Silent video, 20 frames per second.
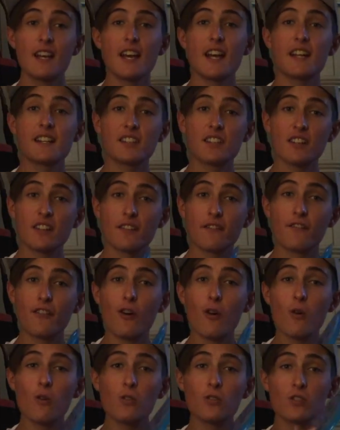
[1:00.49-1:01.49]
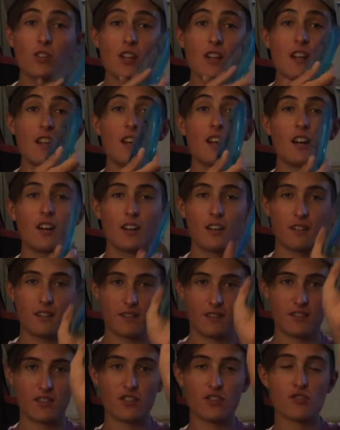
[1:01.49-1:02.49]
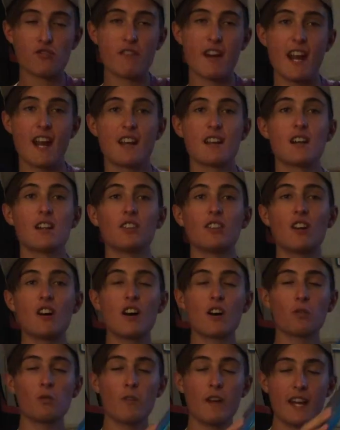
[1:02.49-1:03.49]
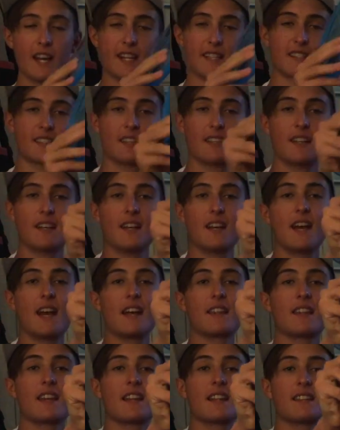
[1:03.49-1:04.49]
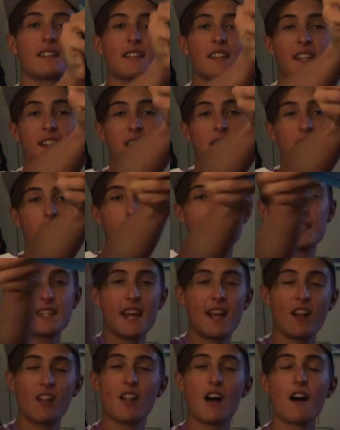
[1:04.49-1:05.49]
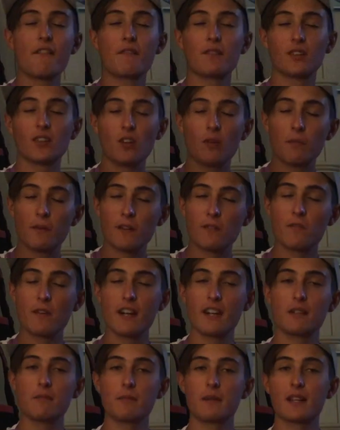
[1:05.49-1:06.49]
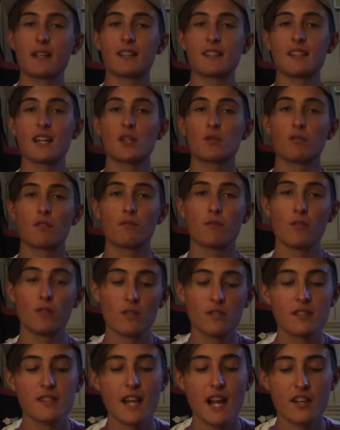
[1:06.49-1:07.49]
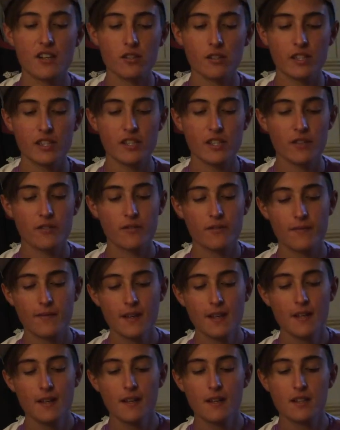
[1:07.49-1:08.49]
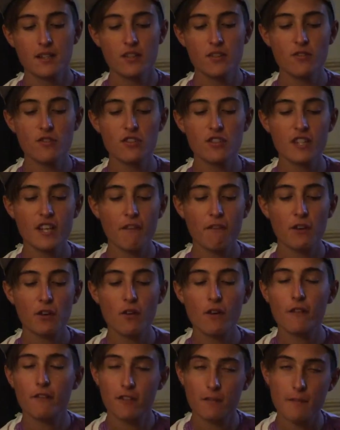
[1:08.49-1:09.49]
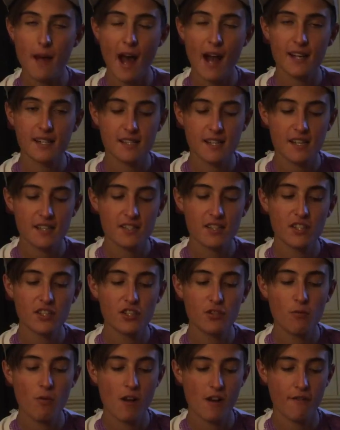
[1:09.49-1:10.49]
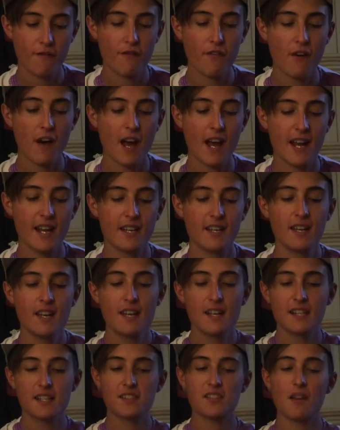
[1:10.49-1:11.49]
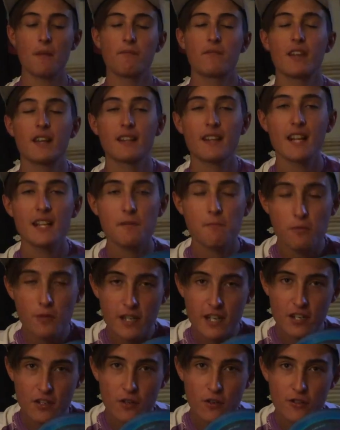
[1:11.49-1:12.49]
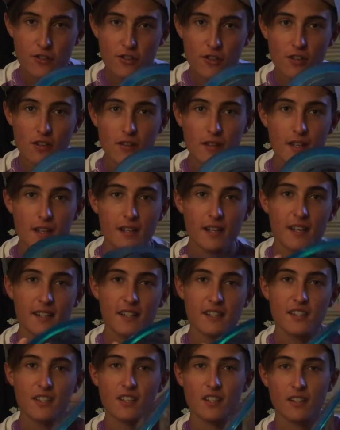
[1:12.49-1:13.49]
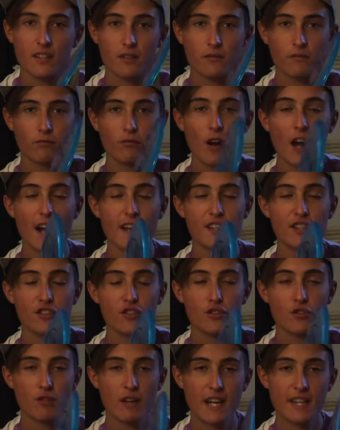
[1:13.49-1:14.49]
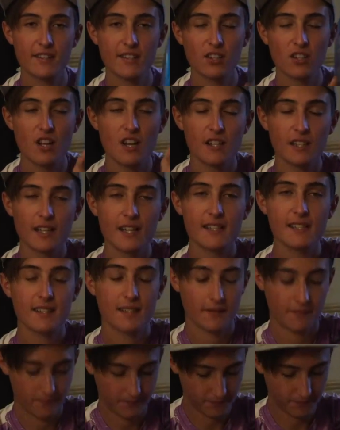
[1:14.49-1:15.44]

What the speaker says: it's going to hold straight a long ways, and then it's going to tail off a little bit right, because that's what rollers naturally do. Usually if you're going for max distance, you want to find something that's pretty neutral, because it's going to ride straight the longest.